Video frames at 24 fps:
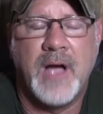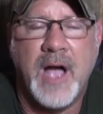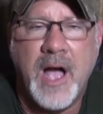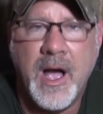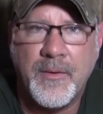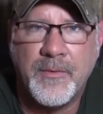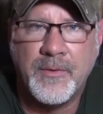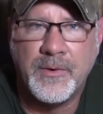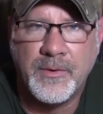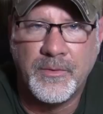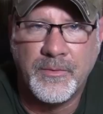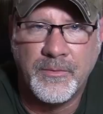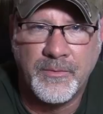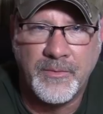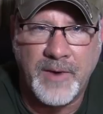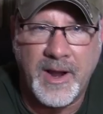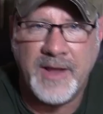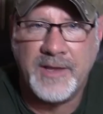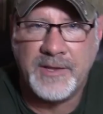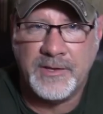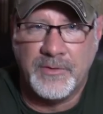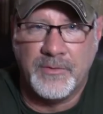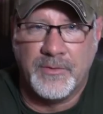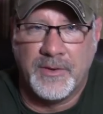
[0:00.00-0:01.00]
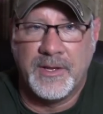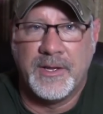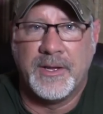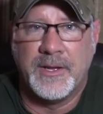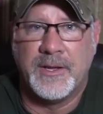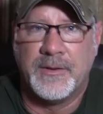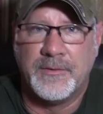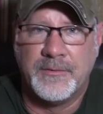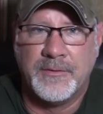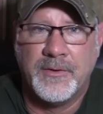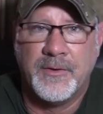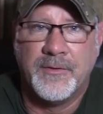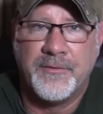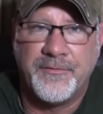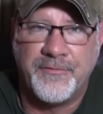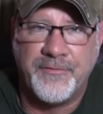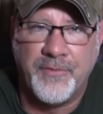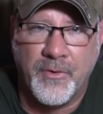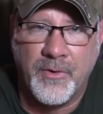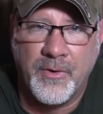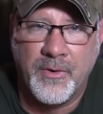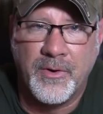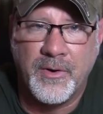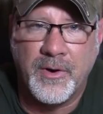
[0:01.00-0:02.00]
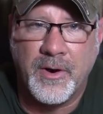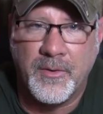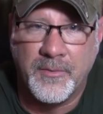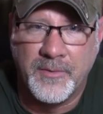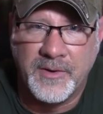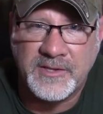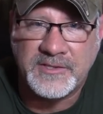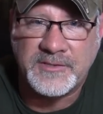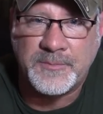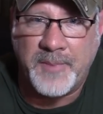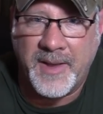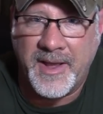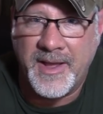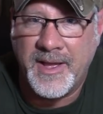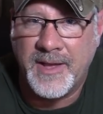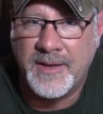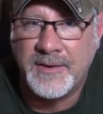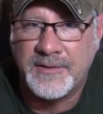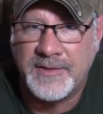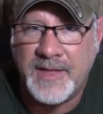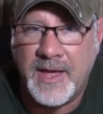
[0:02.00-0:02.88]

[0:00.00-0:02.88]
I will write you in for a wristband.